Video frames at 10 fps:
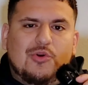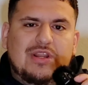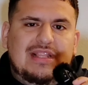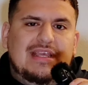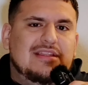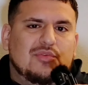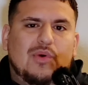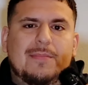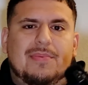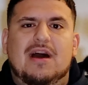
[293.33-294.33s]
Courtney Lee and
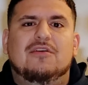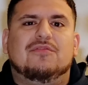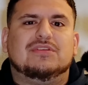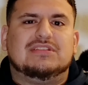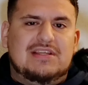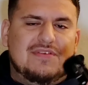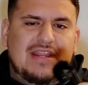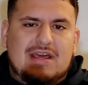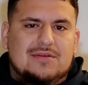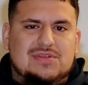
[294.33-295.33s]
Dwight Powell for
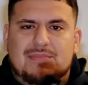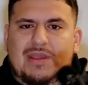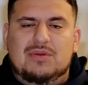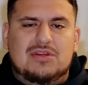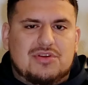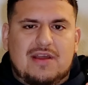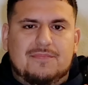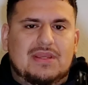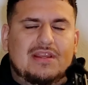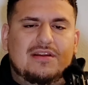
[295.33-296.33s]
Steven Adams and maybe a
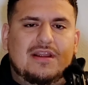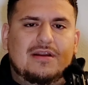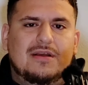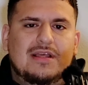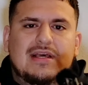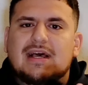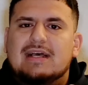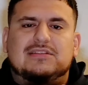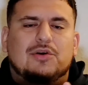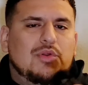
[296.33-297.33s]
draft pick here and there.
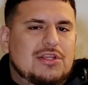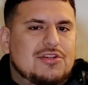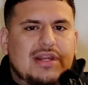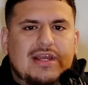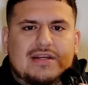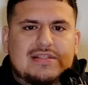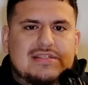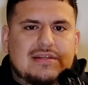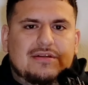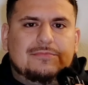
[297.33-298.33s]
That's the only trade I
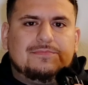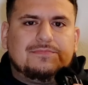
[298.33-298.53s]
consider.